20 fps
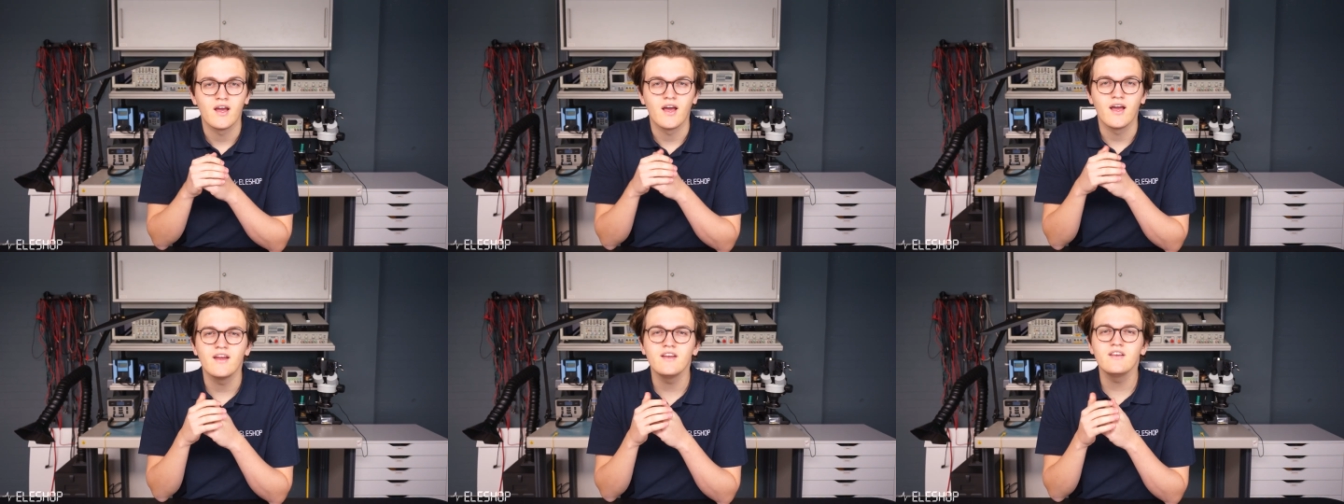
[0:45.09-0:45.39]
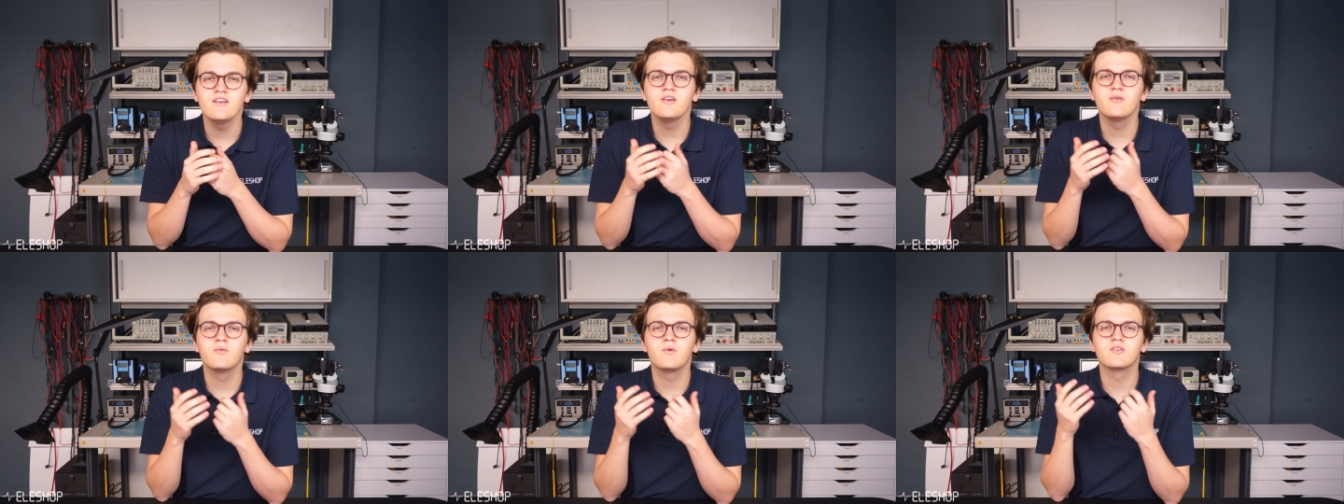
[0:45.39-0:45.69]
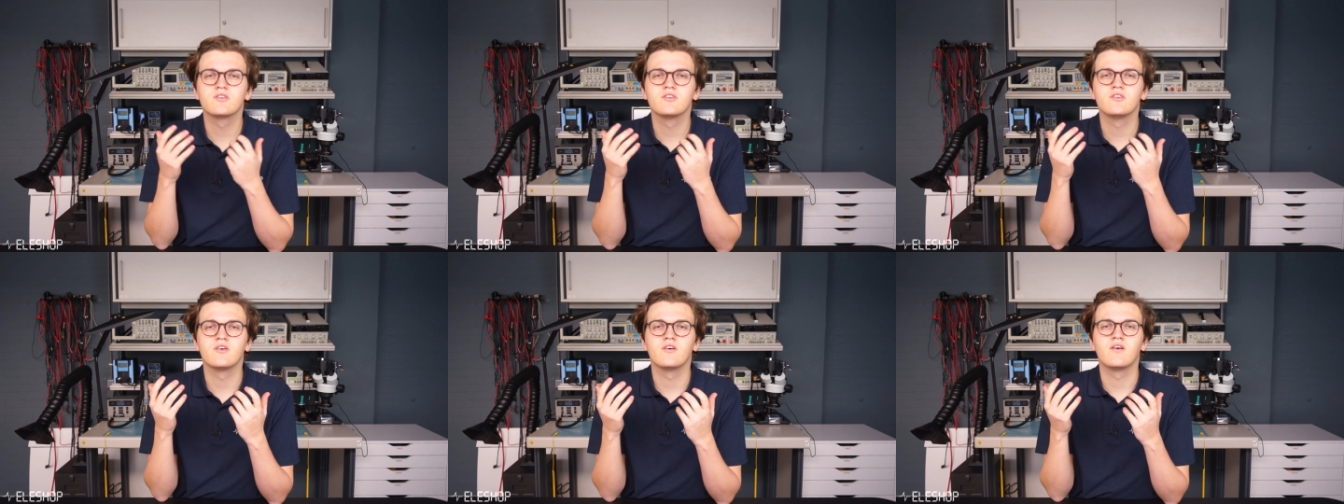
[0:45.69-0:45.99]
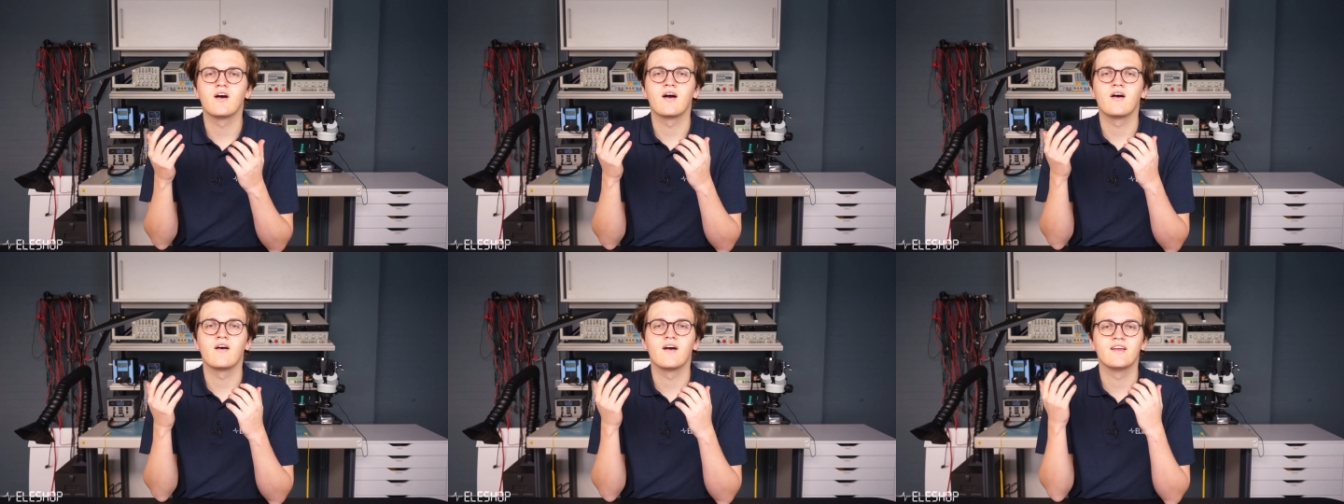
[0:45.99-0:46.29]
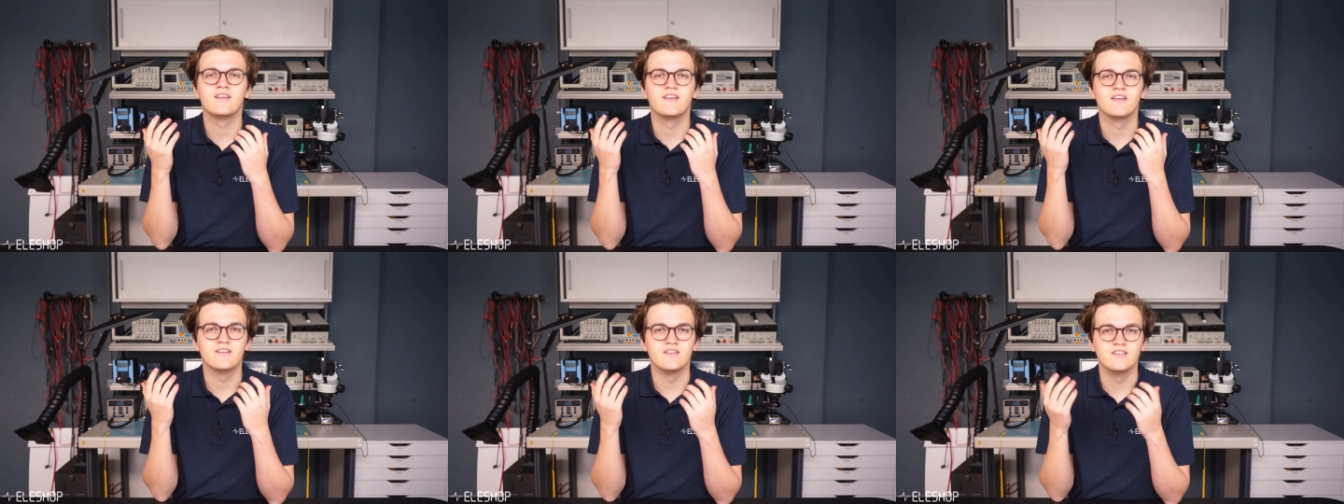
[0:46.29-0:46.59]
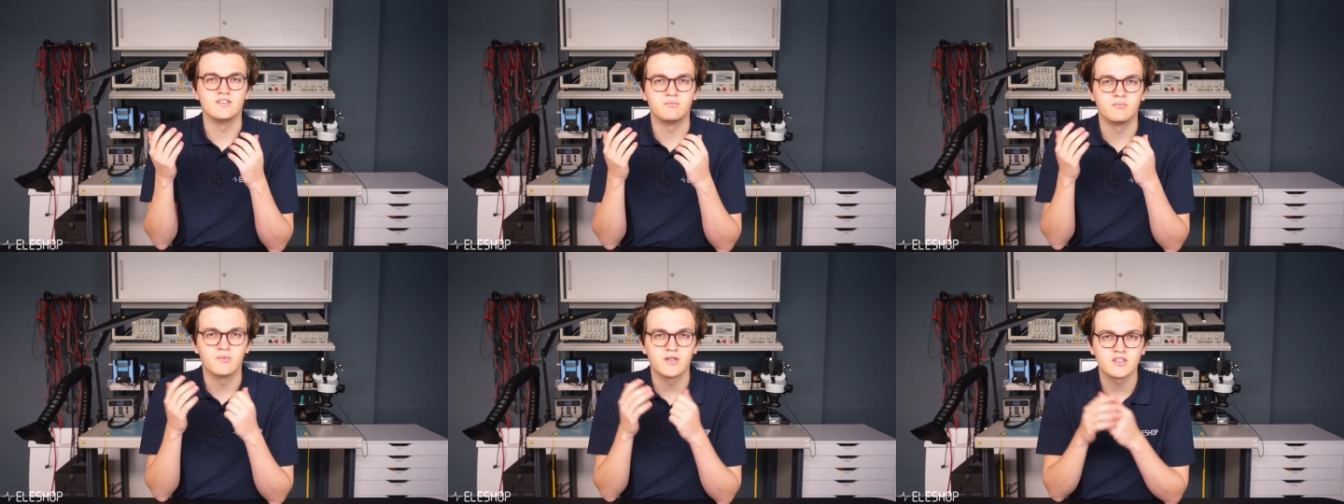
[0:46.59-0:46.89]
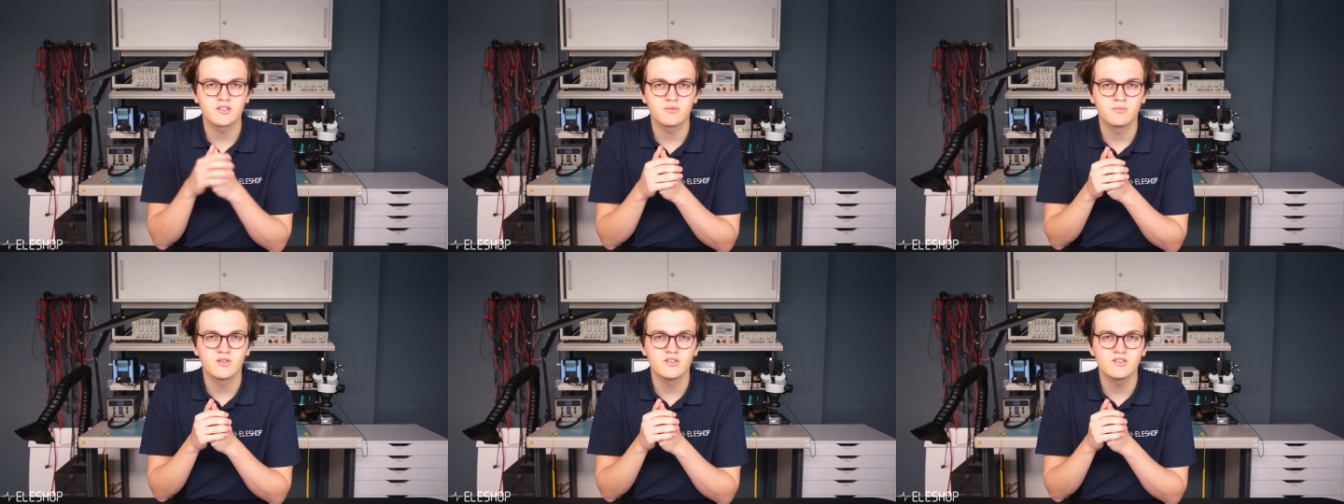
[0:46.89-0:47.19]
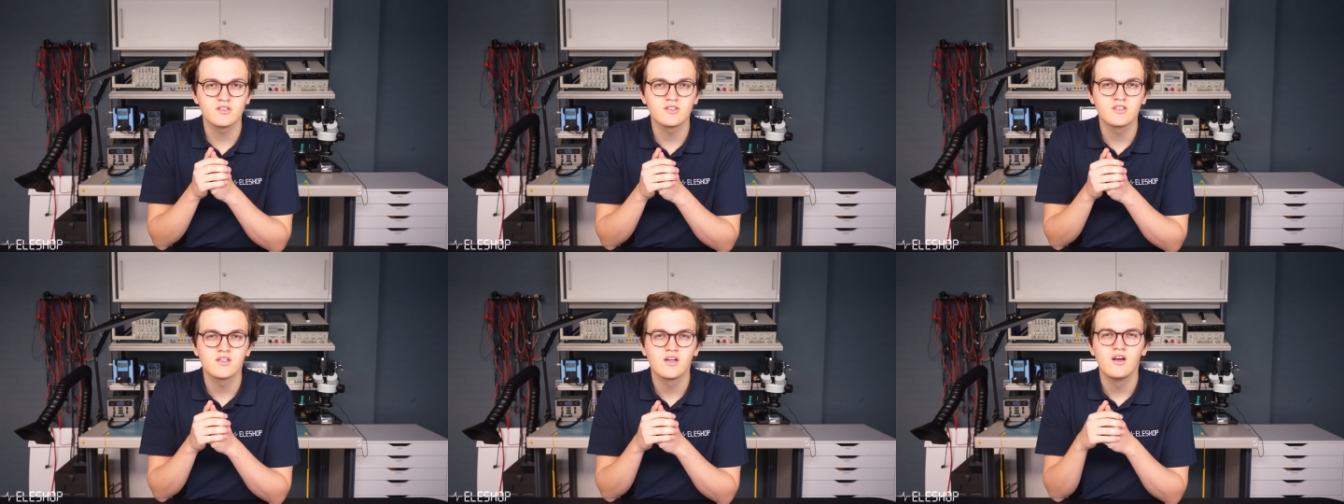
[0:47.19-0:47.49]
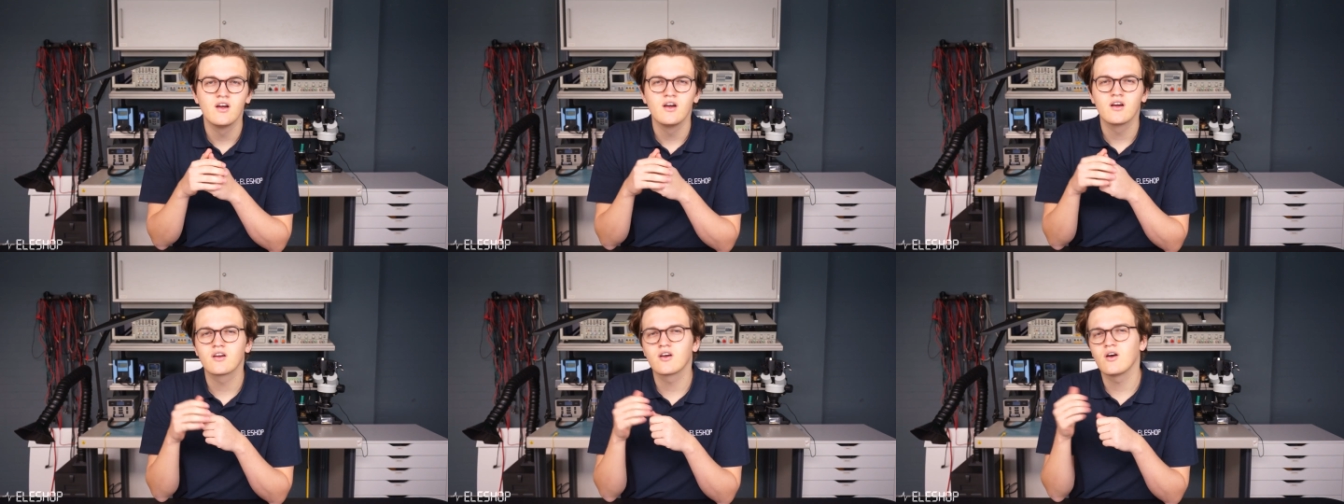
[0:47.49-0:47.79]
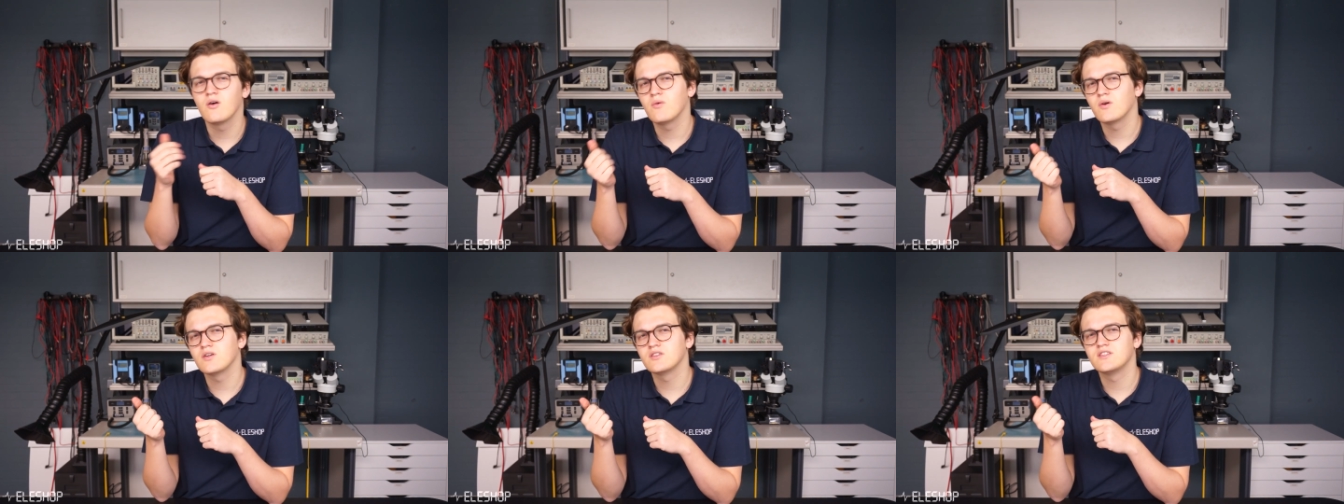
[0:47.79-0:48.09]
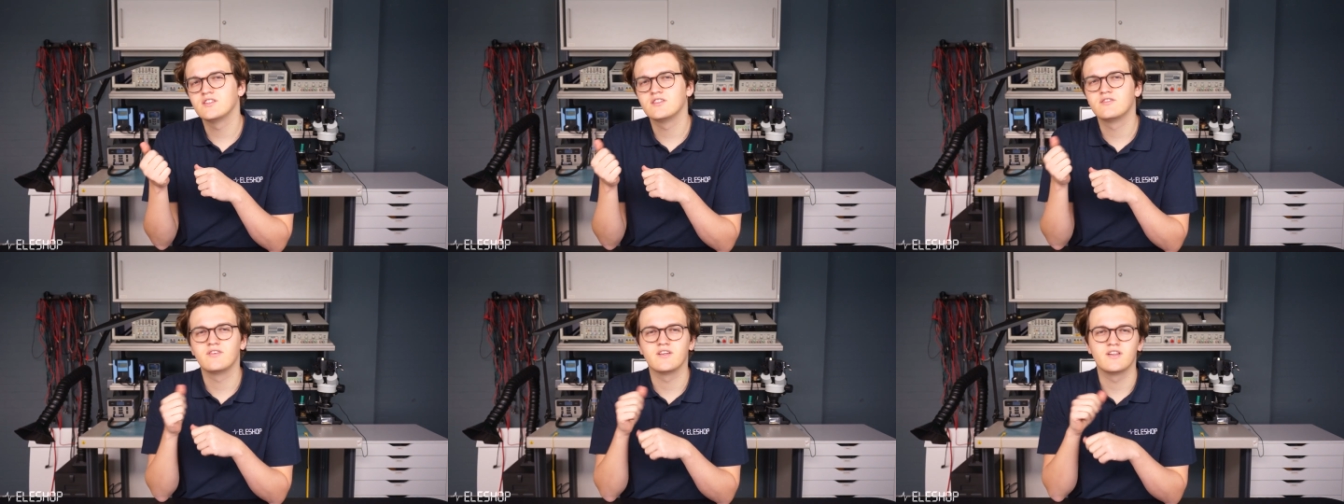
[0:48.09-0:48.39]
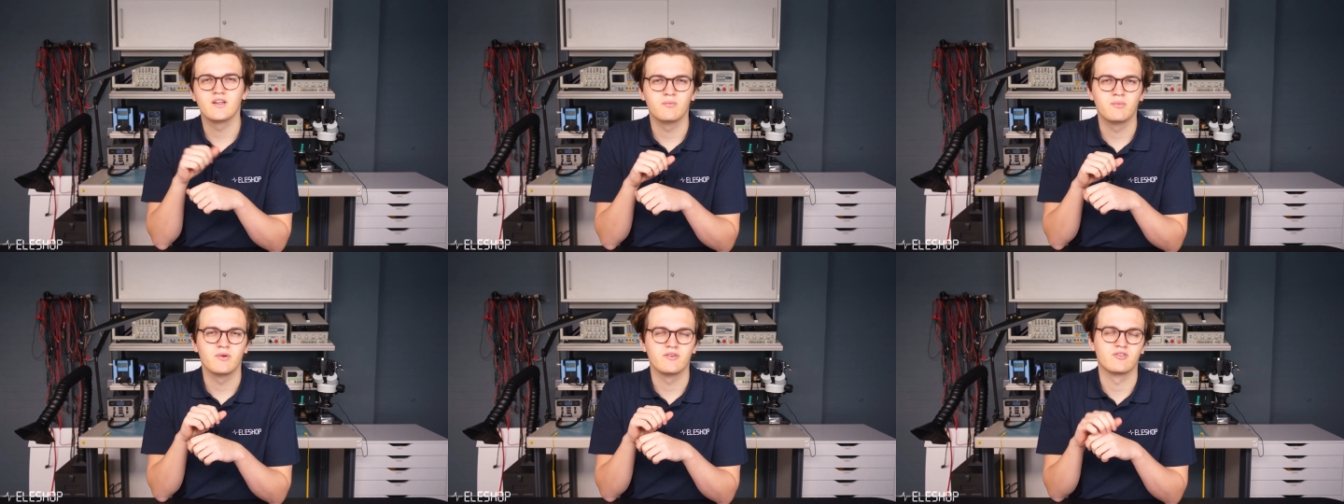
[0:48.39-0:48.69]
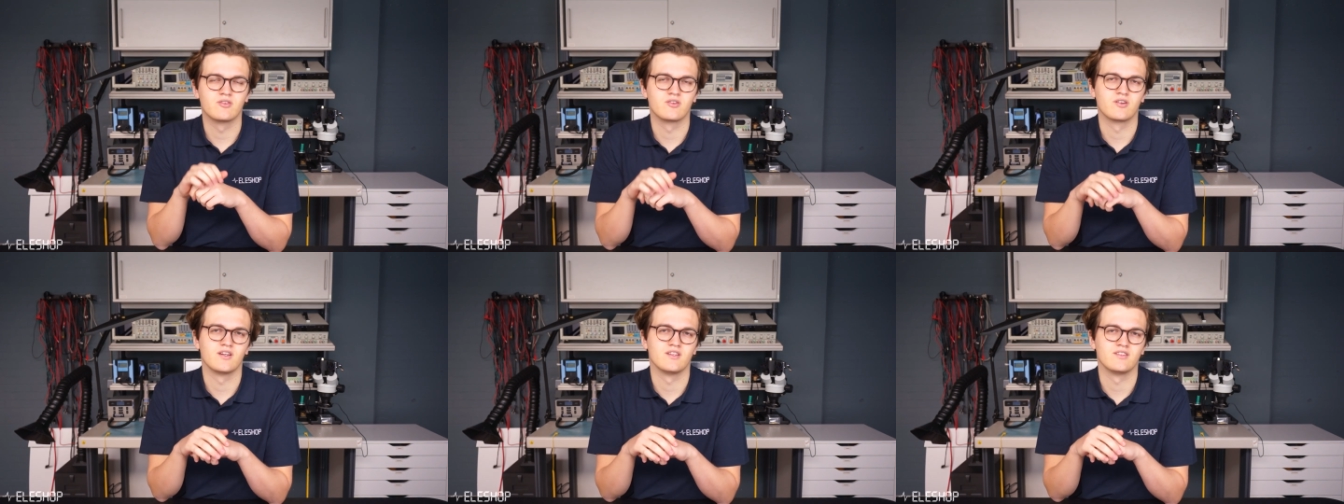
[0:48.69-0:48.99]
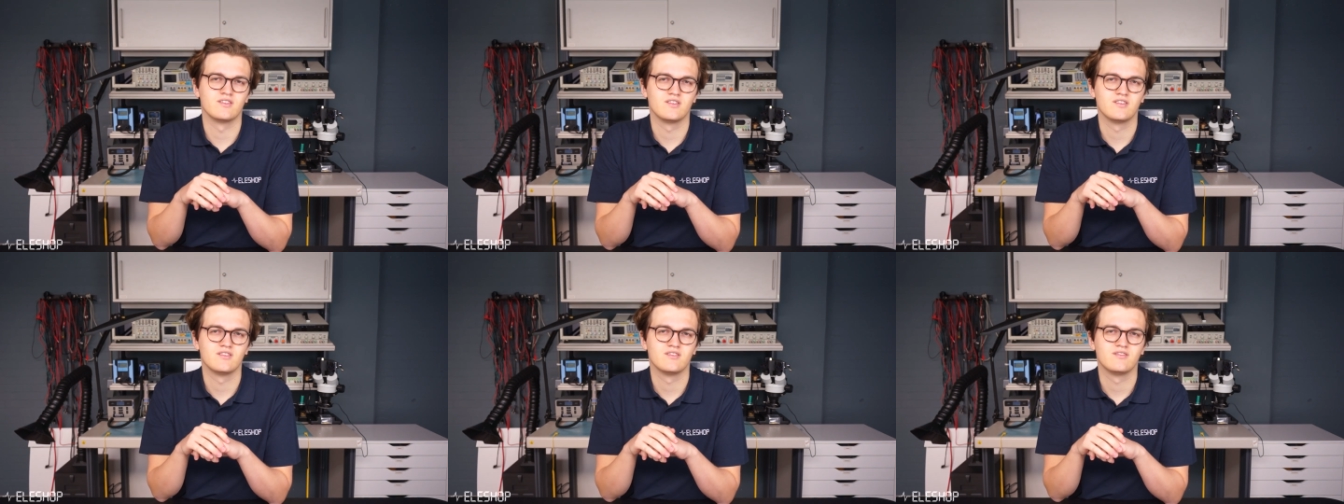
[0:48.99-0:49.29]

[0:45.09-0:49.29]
and you want to know how I did these measurements, go watch this video beforehand.